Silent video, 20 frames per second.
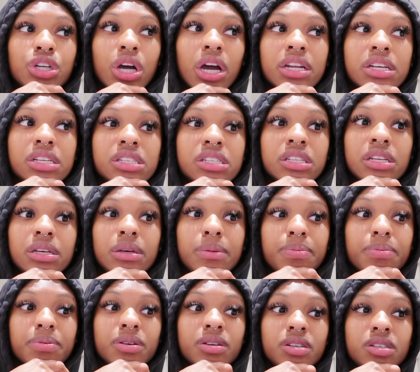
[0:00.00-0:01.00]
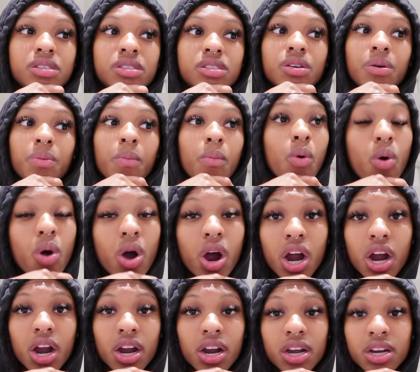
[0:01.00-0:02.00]
try to sleep some
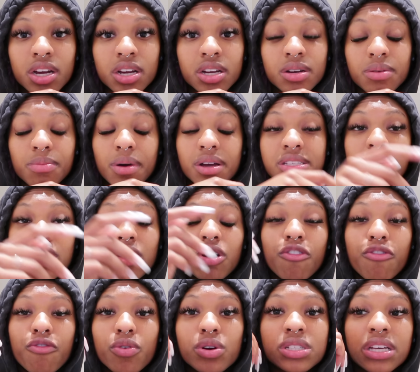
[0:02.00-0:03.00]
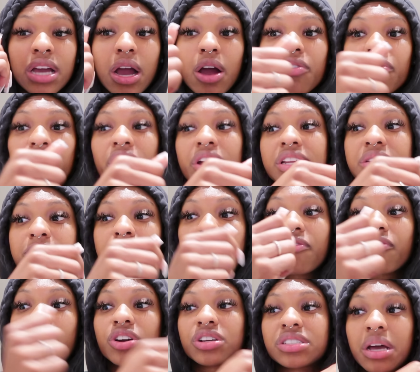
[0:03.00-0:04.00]
more. About to get on a 14-hour flight. This is
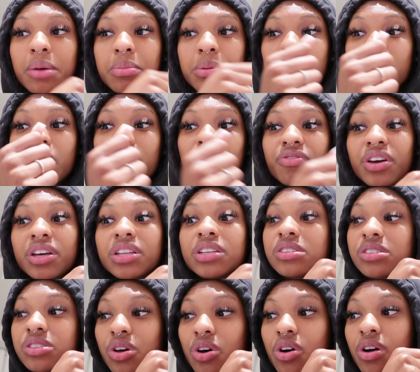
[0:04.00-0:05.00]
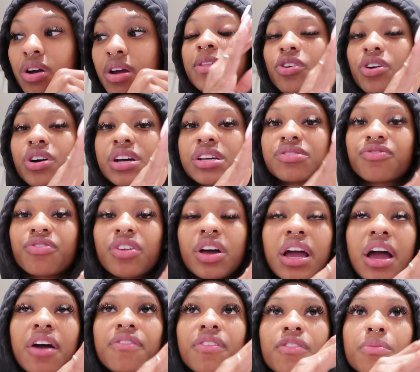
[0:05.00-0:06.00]
my first time getting on a flight this long. The longest
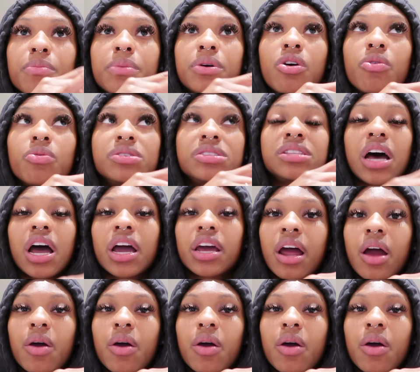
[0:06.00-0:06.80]
flight I've ever been on was 9